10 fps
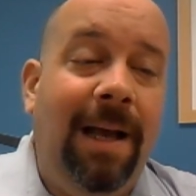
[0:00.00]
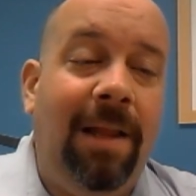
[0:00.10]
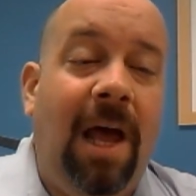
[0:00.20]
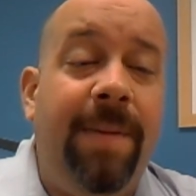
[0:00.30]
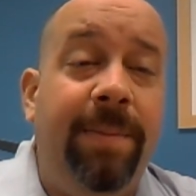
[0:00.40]
A
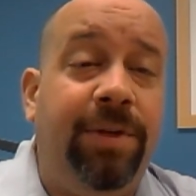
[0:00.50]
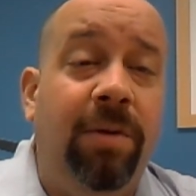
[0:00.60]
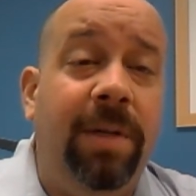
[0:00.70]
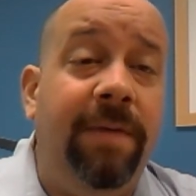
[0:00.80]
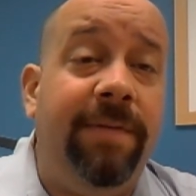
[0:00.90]
lot of people
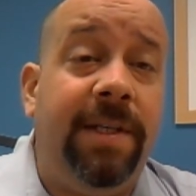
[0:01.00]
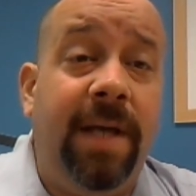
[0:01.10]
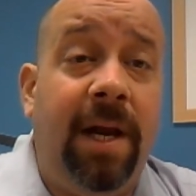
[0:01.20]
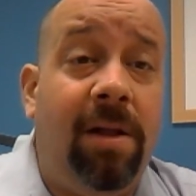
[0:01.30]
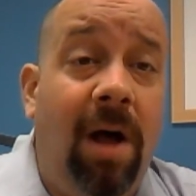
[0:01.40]
don't believe in
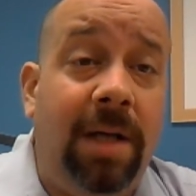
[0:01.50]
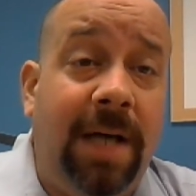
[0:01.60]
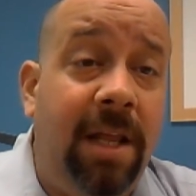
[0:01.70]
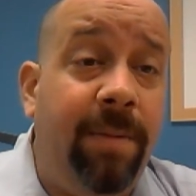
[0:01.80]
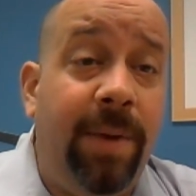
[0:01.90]
Santa Claus
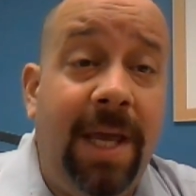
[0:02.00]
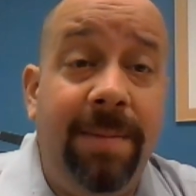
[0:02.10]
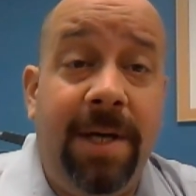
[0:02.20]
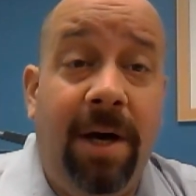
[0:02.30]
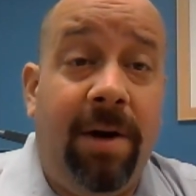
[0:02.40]
either, but we
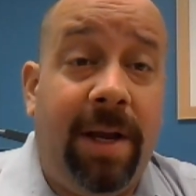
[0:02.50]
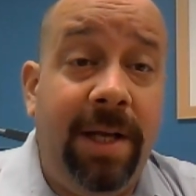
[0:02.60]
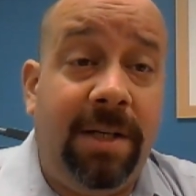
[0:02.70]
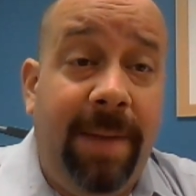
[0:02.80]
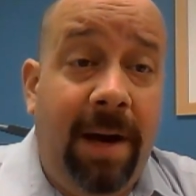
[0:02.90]
keep telling our
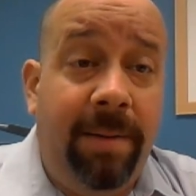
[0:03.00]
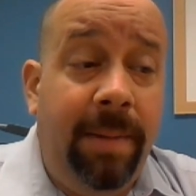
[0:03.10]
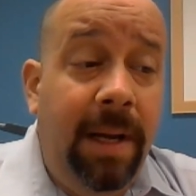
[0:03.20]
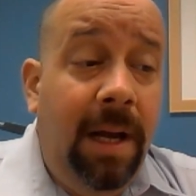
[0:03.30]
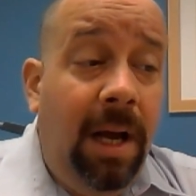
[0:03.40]
kids about him.
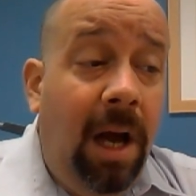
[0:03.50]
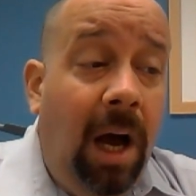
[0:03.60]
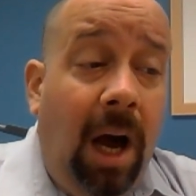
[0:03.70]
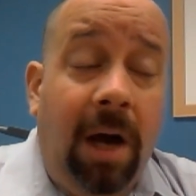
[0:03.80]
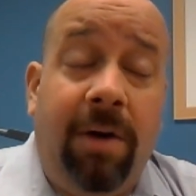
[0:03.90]

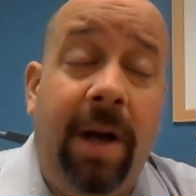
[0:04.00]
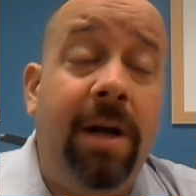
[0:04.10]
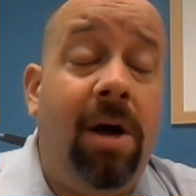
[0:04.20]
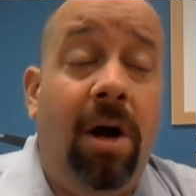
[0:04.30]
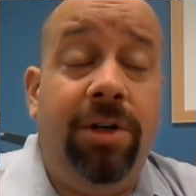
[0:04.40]

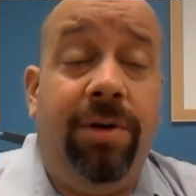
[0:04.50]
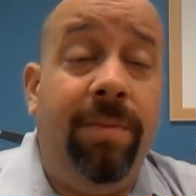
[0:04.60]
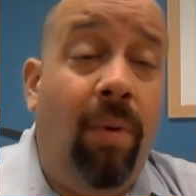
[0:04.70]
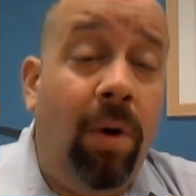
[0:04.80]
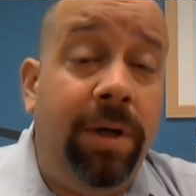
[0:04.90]
Credit cards are
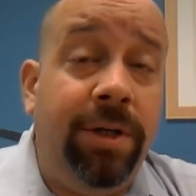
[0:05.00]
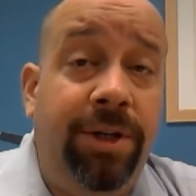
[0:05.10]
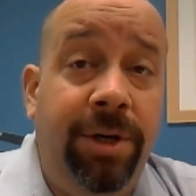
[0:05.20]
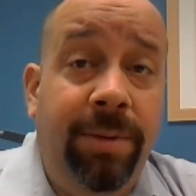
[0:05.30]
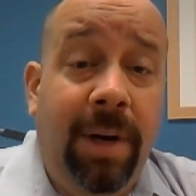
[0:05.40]
important
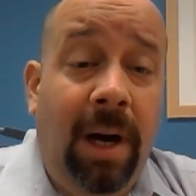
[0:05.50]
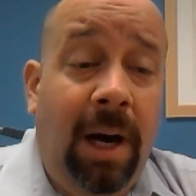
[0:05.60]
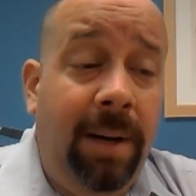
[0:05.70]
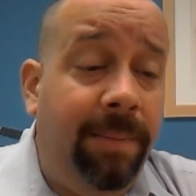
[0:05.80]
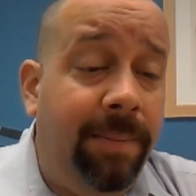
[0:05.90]
too.
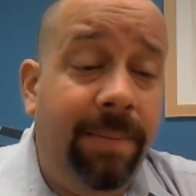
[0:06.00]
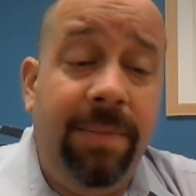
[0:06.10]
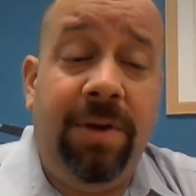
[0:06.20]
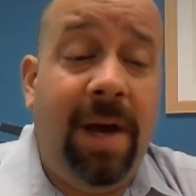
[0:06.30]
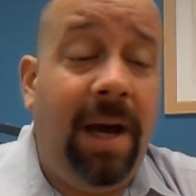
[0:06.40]

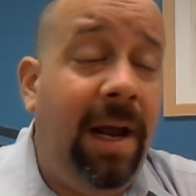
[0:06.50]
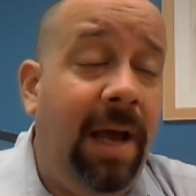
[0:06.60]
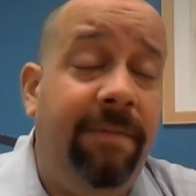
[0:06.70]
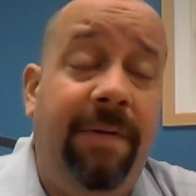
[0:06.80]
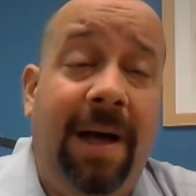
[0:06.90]
You got to
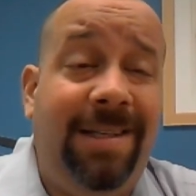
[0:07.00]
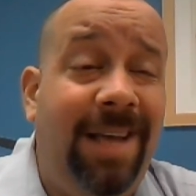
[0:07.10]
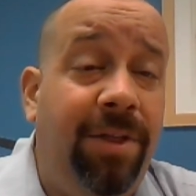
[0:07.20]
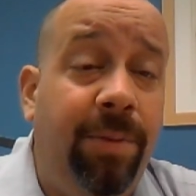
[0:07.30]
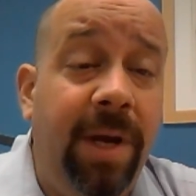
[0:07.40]
have, I'd
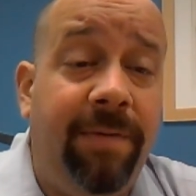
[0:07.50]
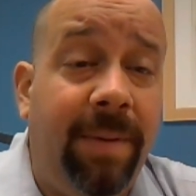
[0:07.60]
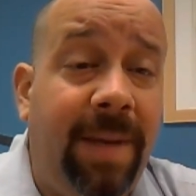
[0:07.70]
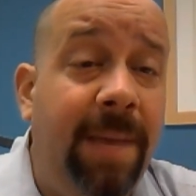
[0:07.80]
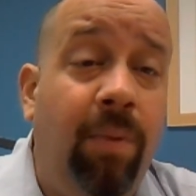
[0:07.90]
say, 3 of
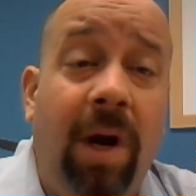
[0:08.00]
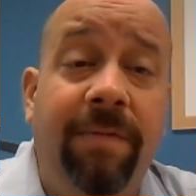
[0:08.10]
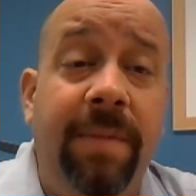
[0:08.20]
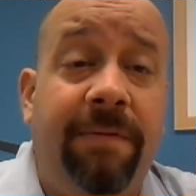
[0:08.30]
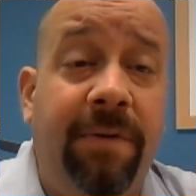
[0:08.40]
them. Keep one of
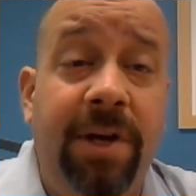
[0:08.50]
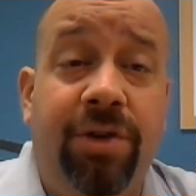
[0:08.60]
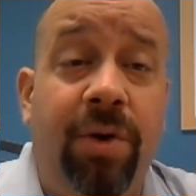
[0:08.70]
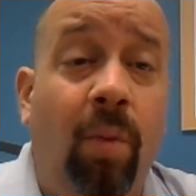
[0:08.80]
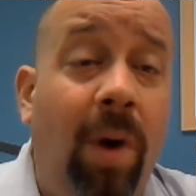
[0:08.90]
them in the freezer and a